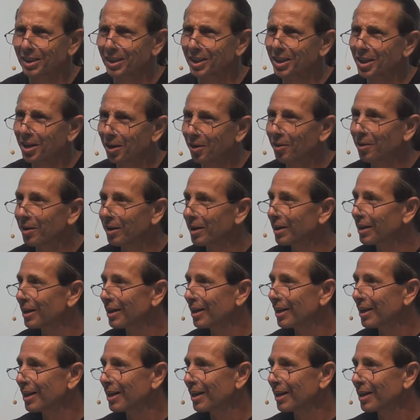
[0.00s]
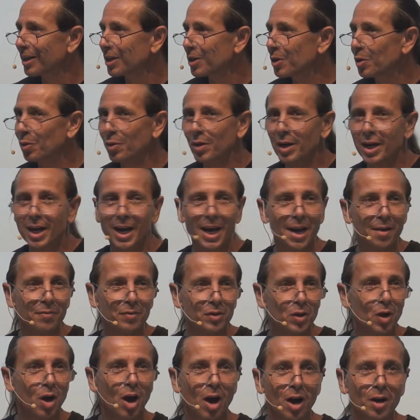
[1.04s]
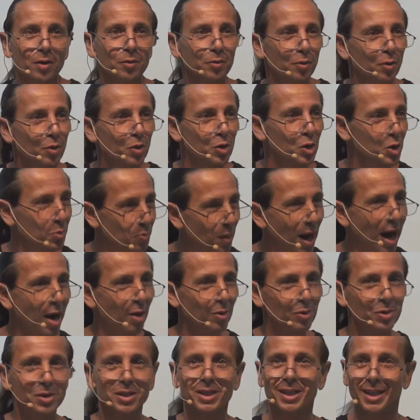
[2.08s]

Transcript: You know, you don't have to hunt for a spouse.